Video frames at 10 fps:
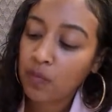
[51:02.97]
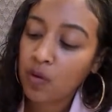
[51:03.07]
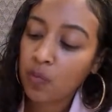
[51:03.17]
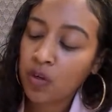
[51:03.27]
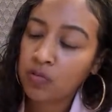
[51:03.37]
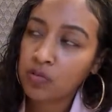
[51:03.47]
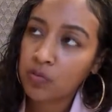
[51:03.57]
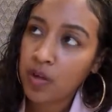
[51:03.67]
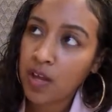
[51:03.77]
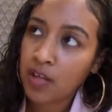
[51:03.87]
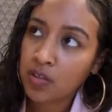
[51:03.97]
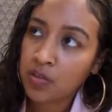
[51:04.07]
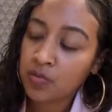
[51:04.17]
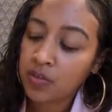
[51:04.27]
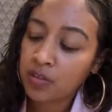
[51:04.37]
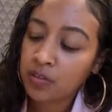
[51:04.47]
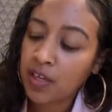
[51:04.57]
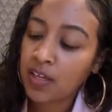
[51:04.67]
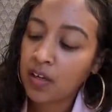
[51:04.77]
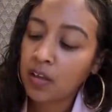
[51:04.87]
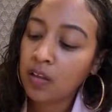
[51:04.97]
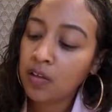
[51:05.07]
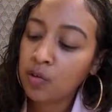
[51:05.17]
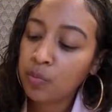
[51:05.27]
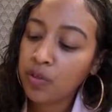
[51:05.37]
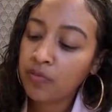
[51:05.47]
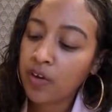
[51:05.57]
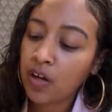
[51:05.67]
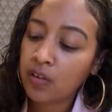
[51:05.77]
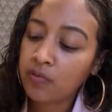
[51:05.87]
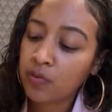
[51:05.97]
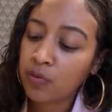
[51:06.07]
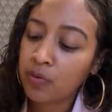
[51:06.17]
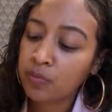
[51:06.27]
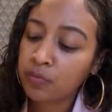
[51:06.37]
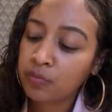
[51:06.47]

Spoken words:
what else do I add to it? And a little bit of olive oil.